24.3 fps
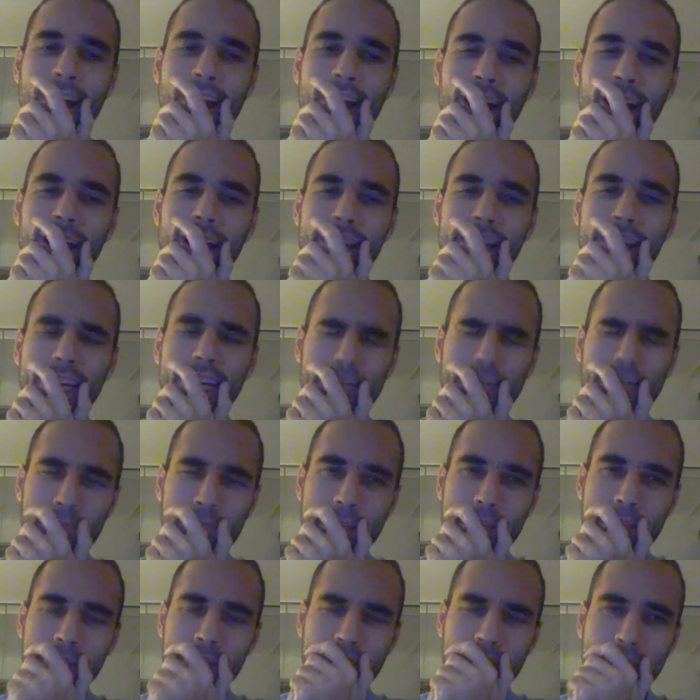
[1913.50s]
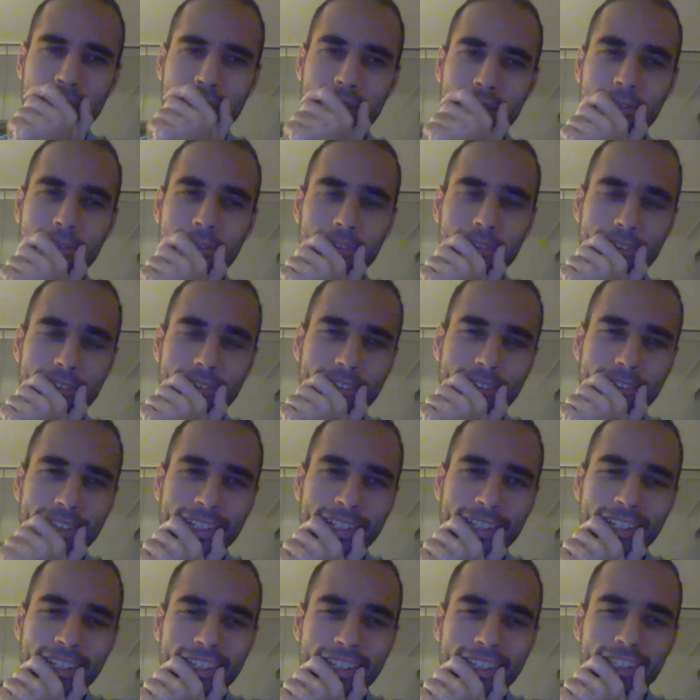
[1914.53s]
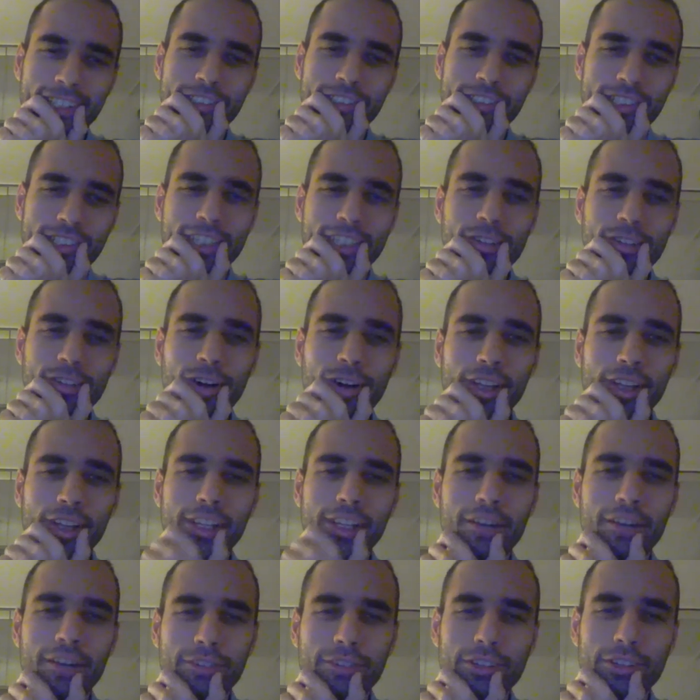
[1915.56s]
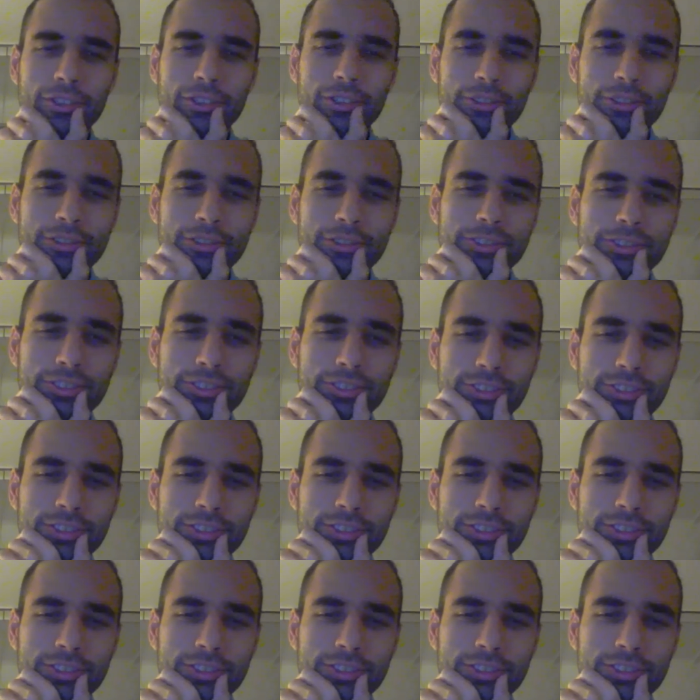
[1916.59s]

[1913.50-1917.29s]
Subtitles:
I like playing with him because I know I'll never lose.